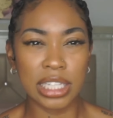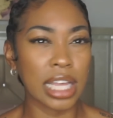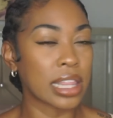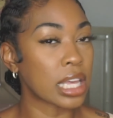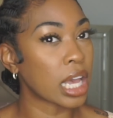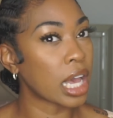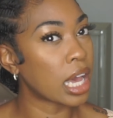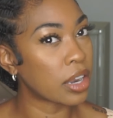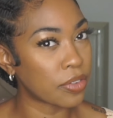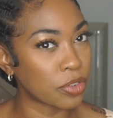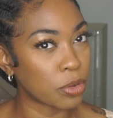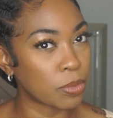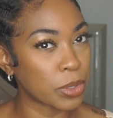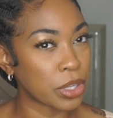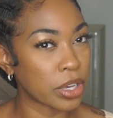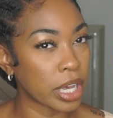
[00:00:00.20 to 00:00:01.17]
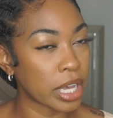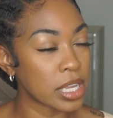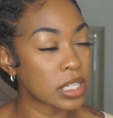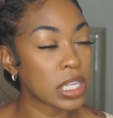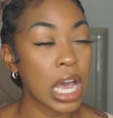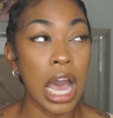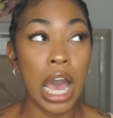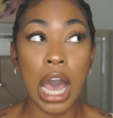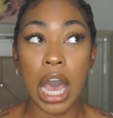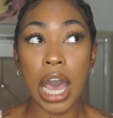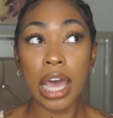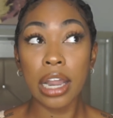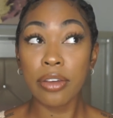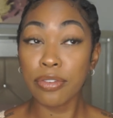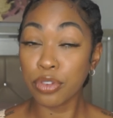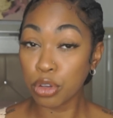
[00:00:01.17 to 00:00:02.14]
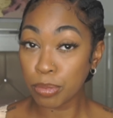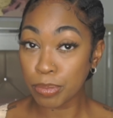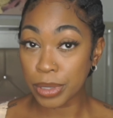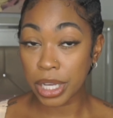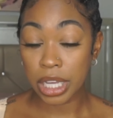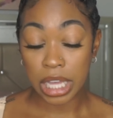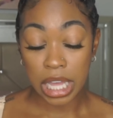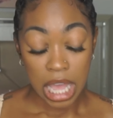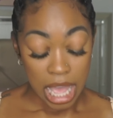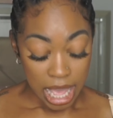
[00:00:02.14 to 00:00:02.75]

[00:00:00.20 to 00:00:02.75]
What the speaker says: think I had a FUPA, you guys. I had a FUPA.